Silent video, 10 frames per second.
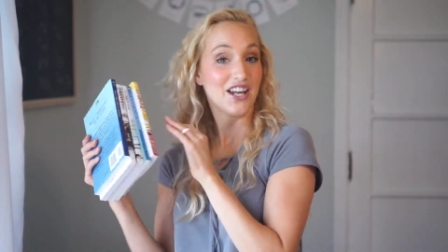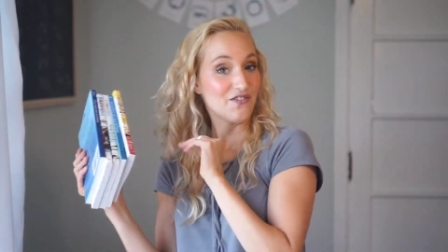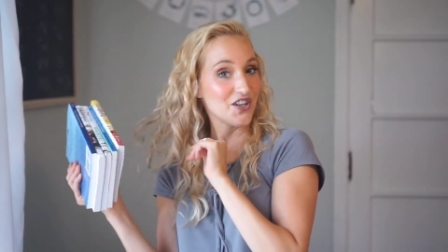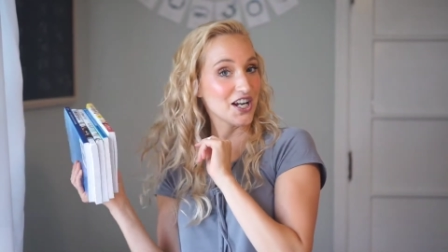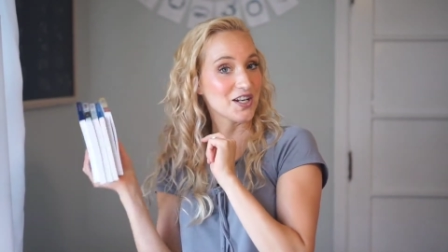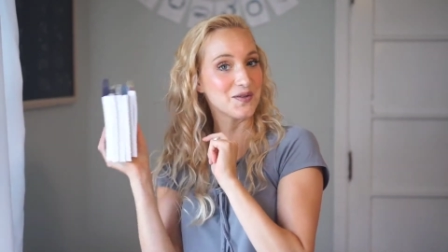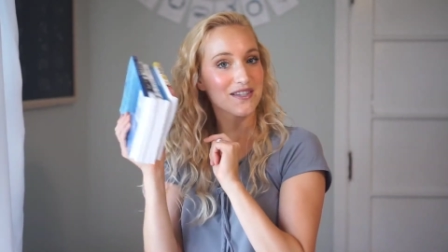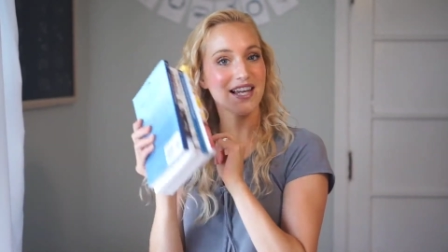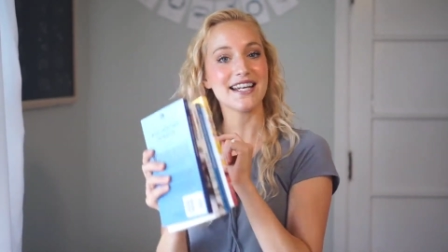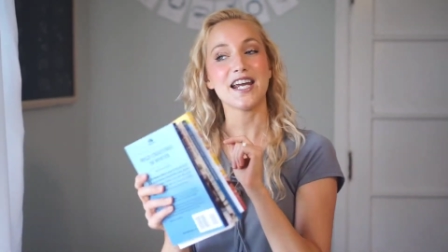if your
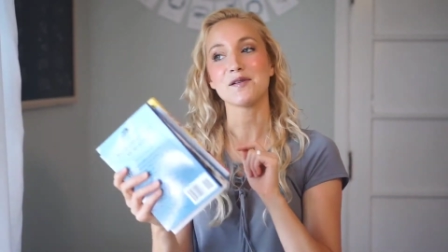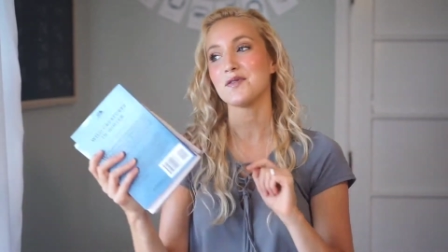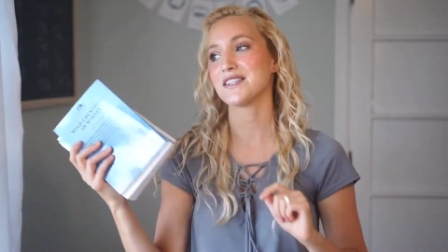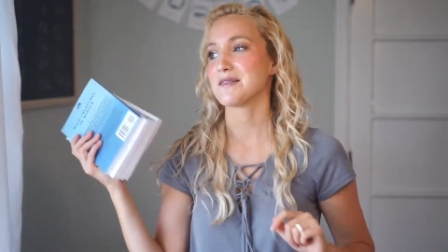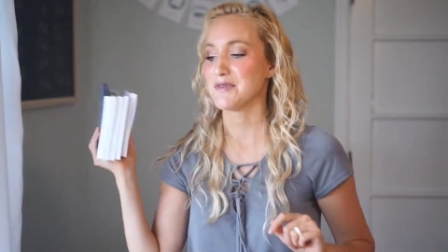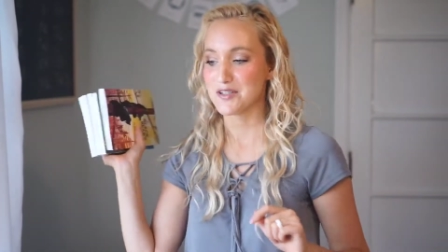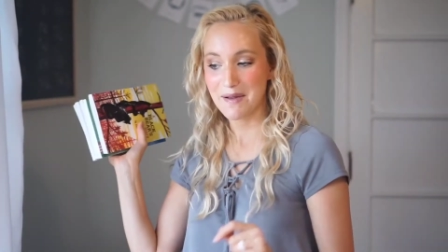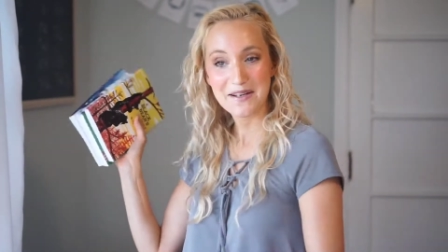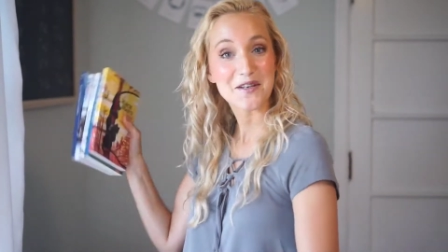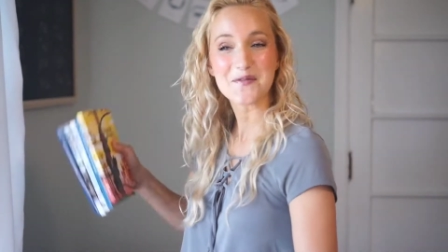kiddos like animals as much as
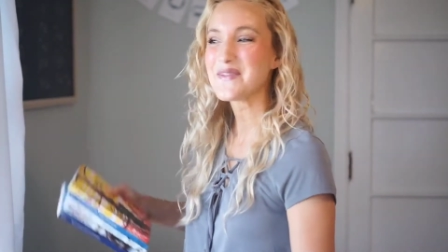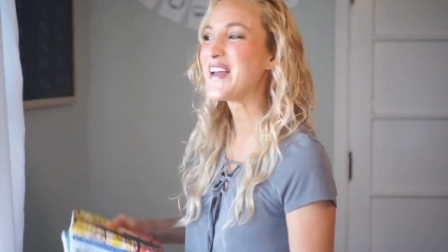mine do.